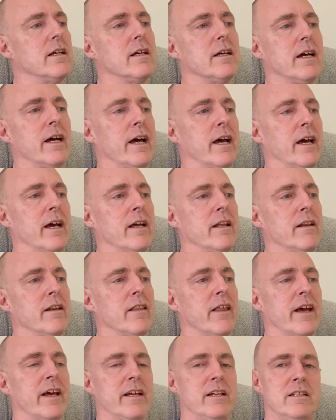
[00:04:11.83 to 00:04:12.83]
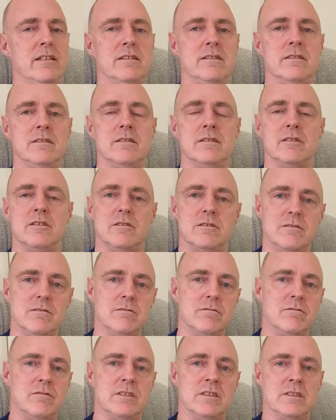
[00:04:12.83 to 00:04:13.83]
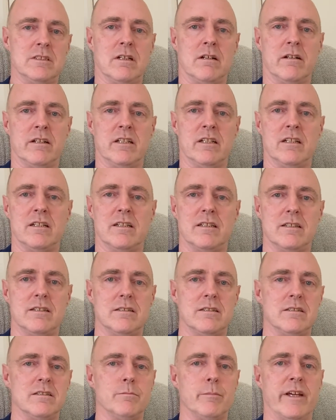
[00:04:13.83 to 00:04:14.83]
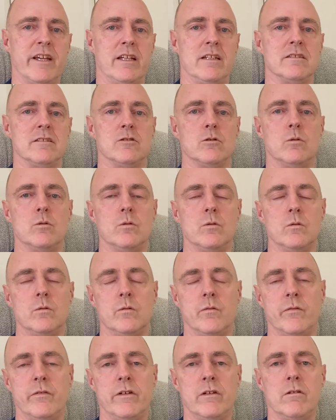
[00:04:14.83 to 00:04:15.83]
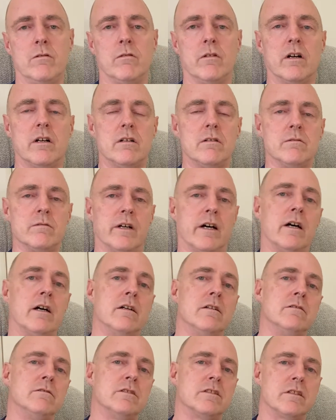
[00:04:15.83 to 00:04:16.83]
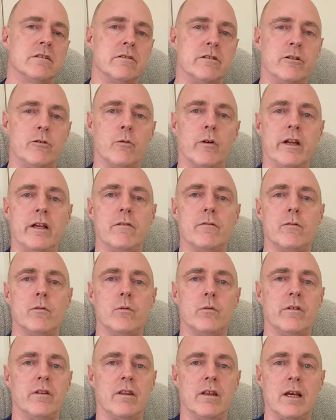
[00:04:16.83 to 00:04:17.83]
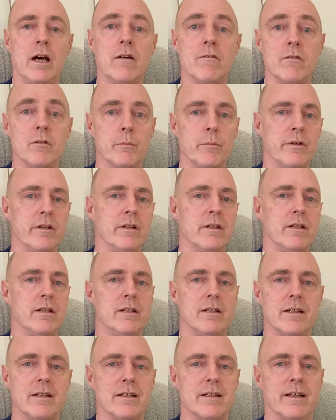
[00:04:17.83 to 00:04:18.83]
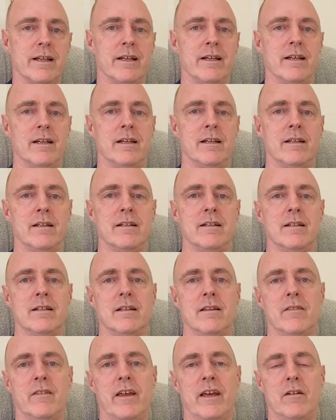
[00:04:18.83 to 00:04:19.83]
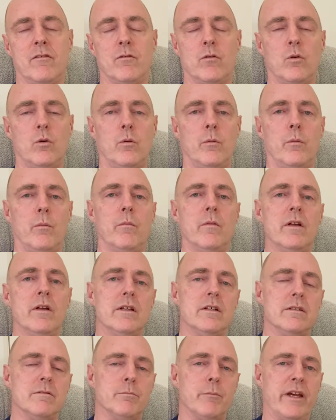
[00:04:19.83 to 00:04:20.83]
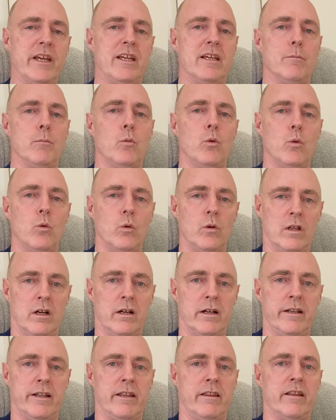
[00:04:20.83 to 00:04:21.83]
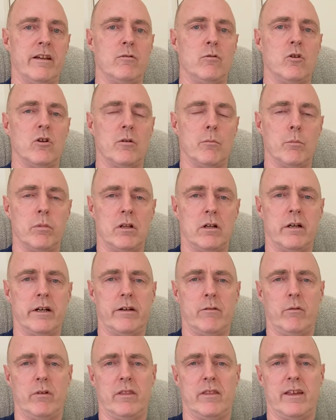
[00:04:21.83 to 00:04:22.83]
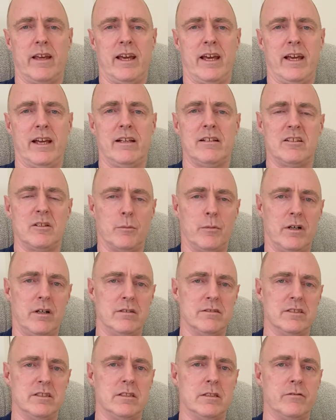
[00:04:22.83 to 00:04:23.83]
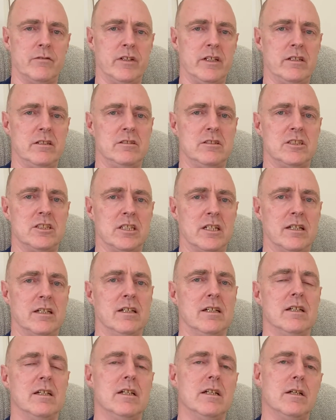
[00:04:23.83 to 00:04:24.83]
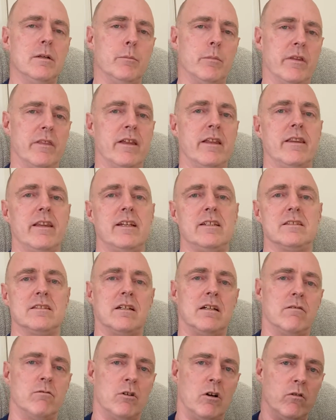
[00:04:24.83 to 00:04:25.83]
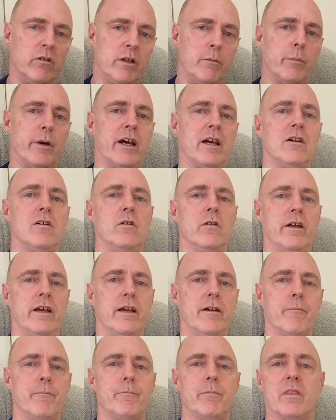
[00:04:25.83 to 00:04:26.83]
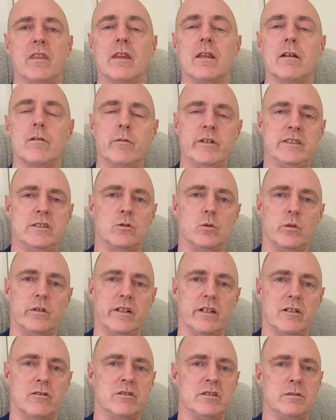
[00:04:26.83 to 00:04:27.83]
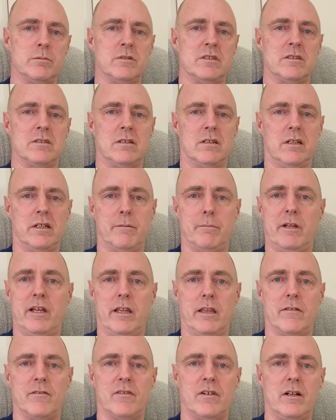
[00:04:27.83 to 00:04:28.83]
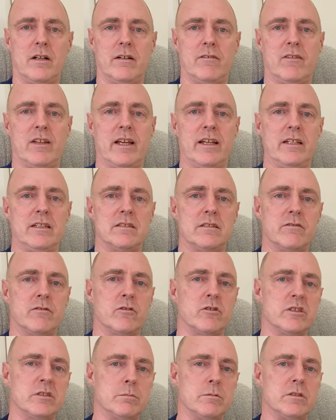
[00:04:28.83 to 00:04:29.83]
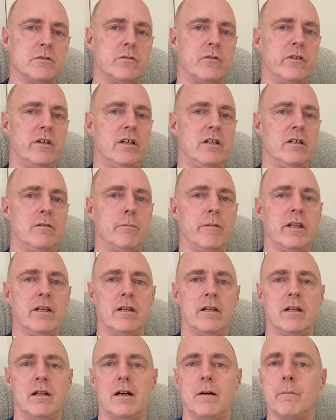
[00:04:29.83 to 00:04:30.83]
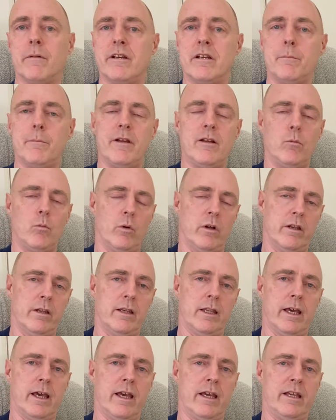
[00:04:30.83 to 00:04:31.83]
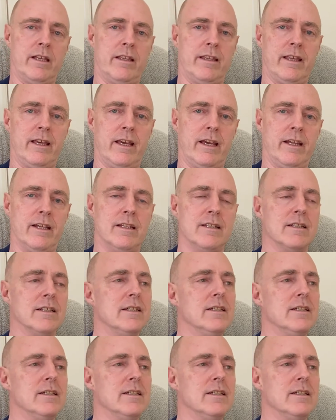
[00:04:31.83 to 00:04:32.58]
and that is designed to make us all feel oh so grateful to the government, and therefore make it more likely that we'll comply with their demands in the future. But then they start rolling back on it. We saw it at Christmas time, the 5 days of Christmas freedom ended up only being one day in the end.